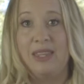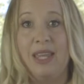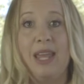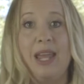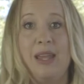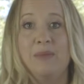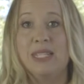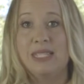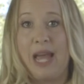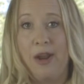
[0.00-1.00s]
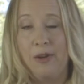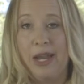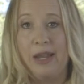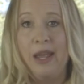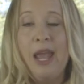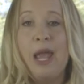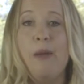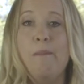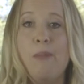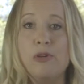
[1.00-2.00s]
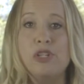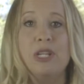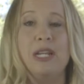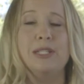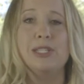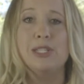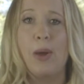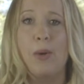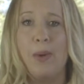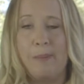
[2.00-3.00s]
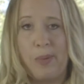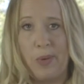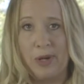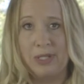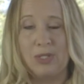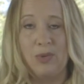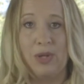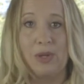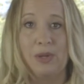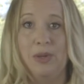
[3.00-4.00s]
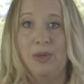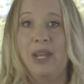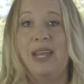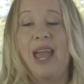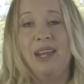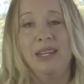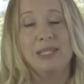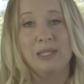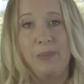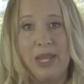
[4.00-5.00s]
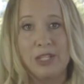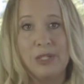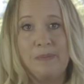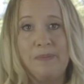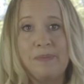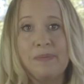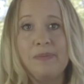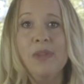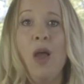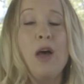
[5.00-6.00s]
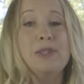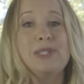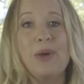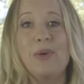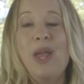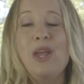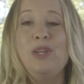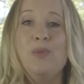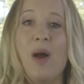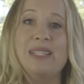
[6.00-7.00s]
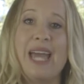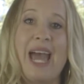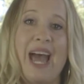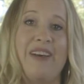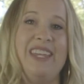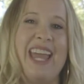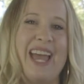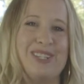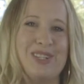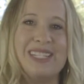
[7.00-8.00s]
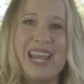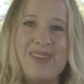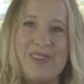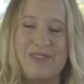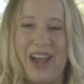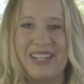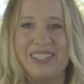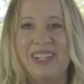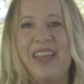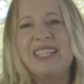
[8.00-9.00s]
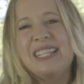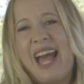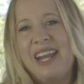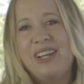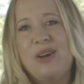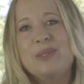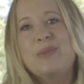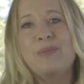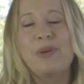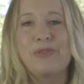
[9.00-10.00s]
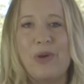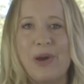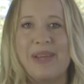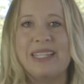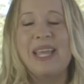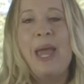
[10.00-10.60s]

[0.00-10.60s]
they came desiring. Emotion is so important to include in any speech. Also, you want to have the entertainment factor. Now, this kind of goes with performance,